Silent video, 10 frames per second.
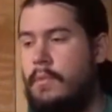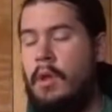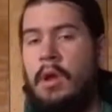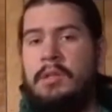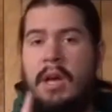
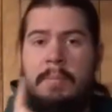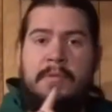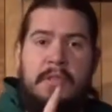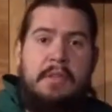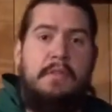On top
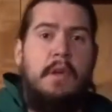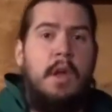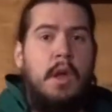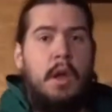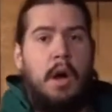of this,
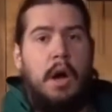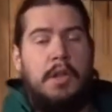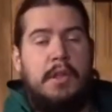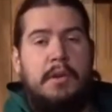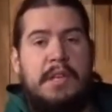
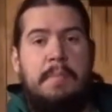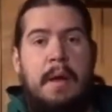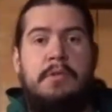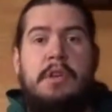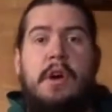there is a
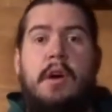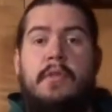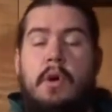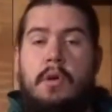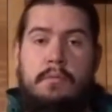bounty
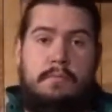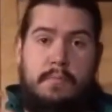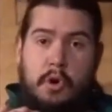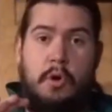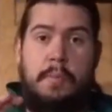of,
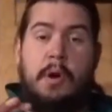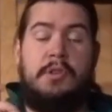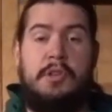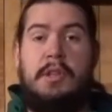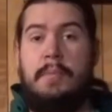per
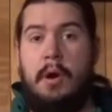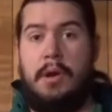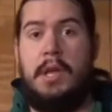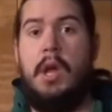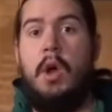person in the
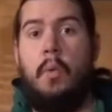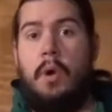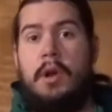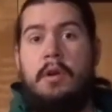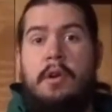party,
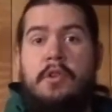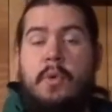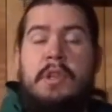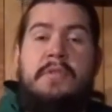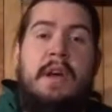
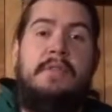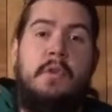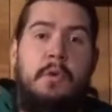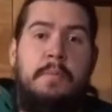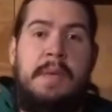125
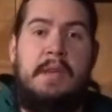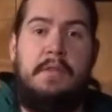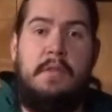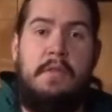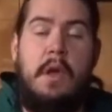gold
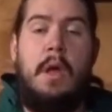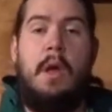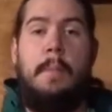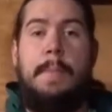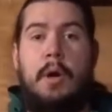pieces
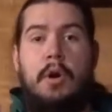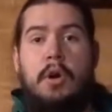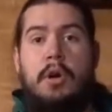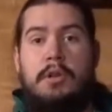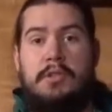
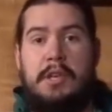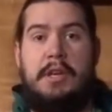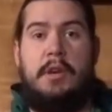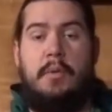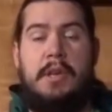per
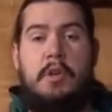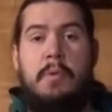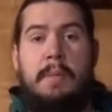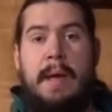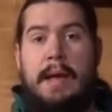signet ring you
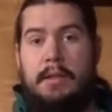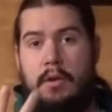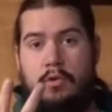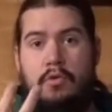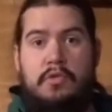bring back. There
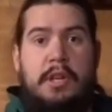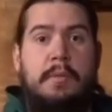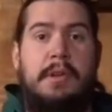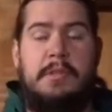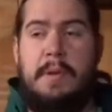are two
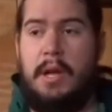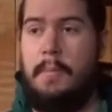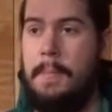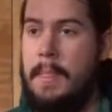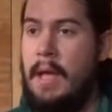signet rings to pick
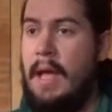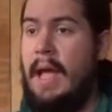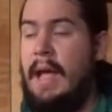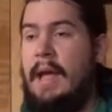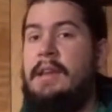up.
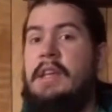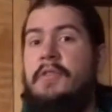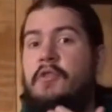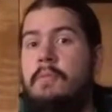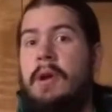And
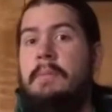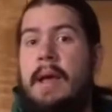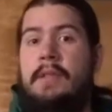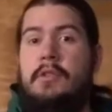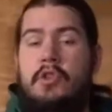if you bring
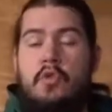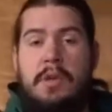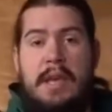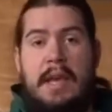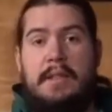back the two
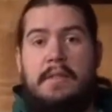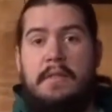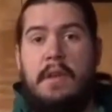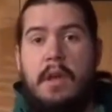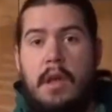
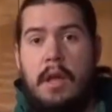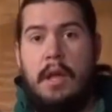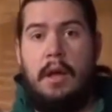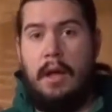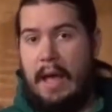kids,
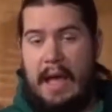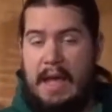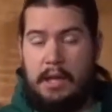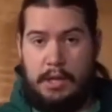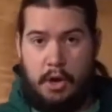
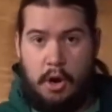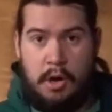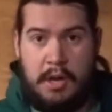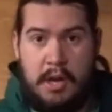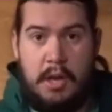Hale and
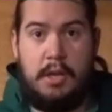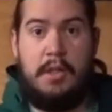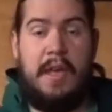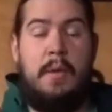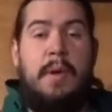Hardy,
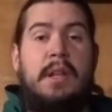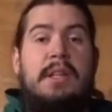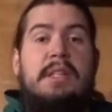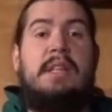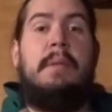they
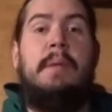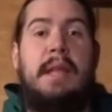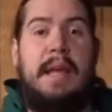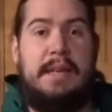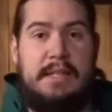will
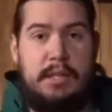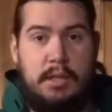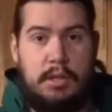double it.